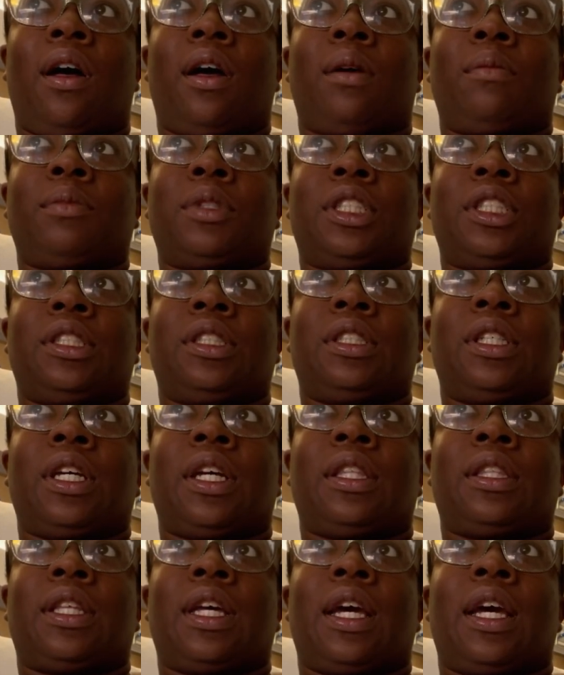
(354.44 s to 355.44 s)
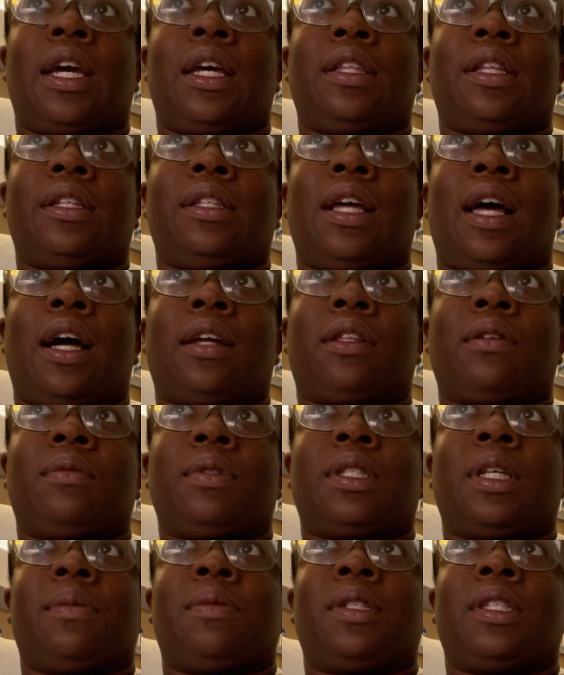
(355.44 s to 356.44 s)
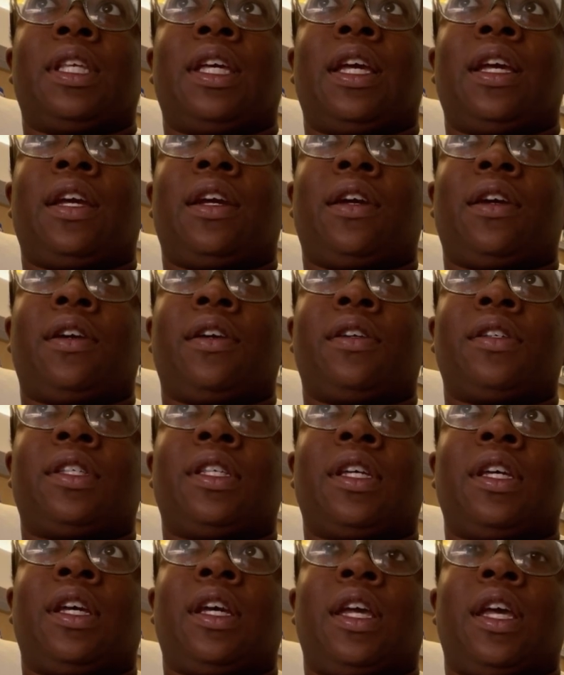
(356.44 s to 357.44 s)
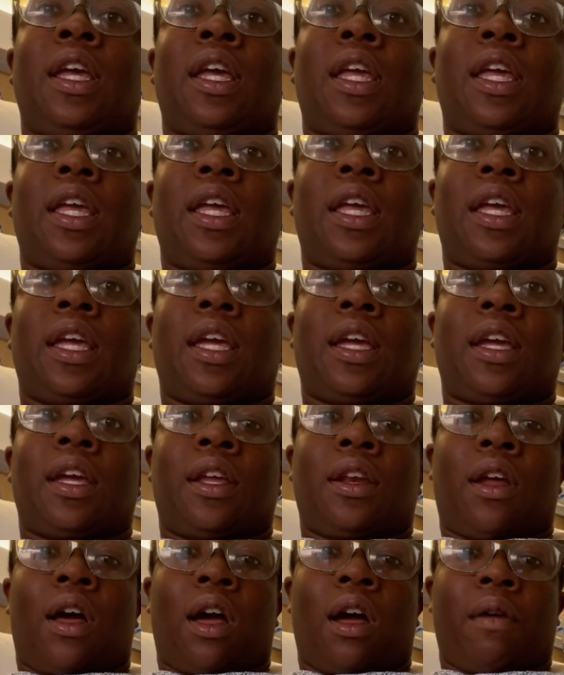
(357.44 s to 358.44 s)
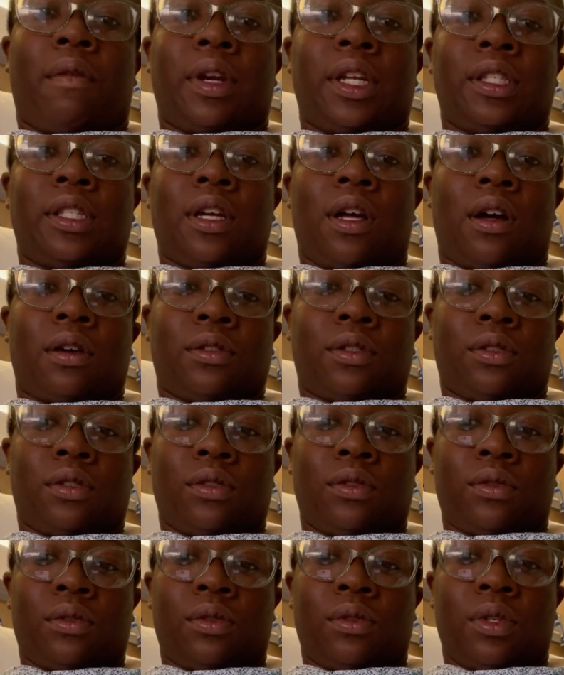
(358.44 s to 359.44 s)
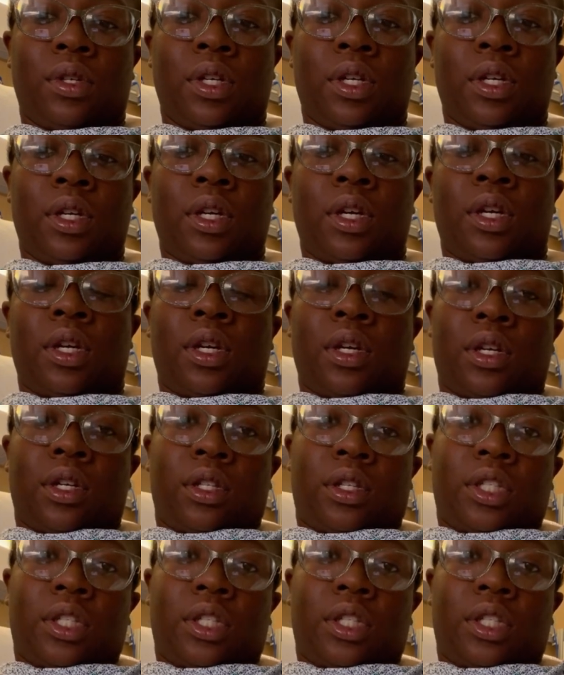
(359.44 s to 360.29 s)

She said that the doctor was upstairs, and I already talked to the